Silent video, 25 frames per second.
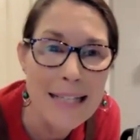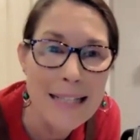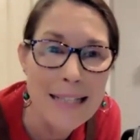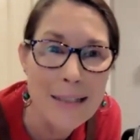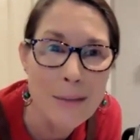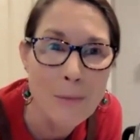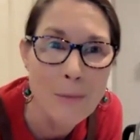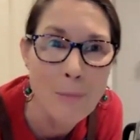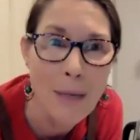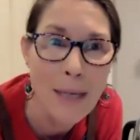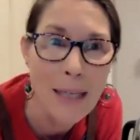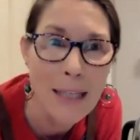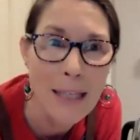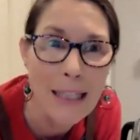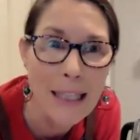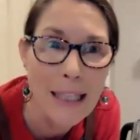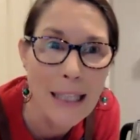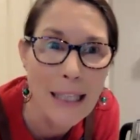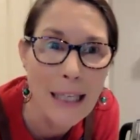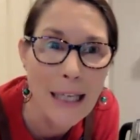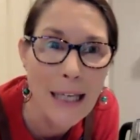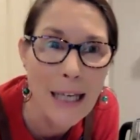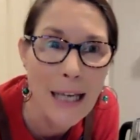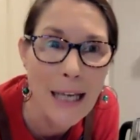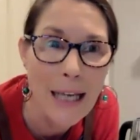is
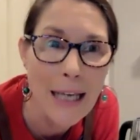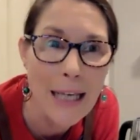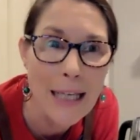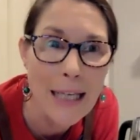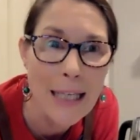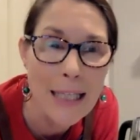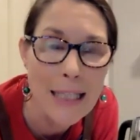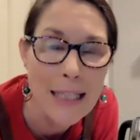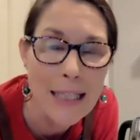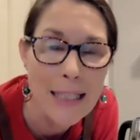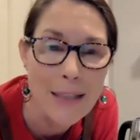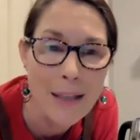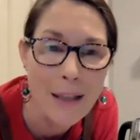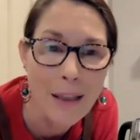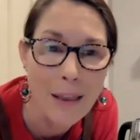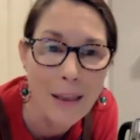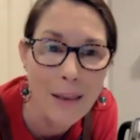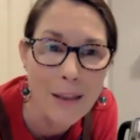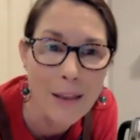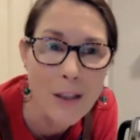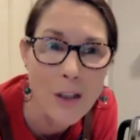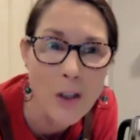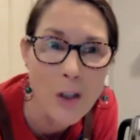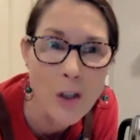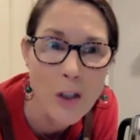making a
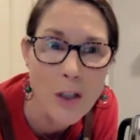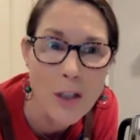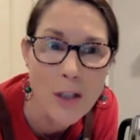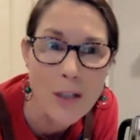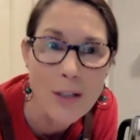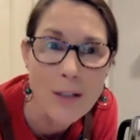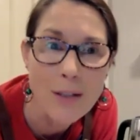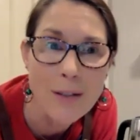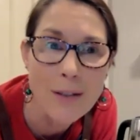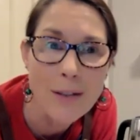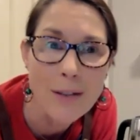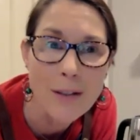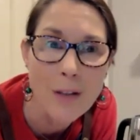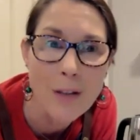delicious,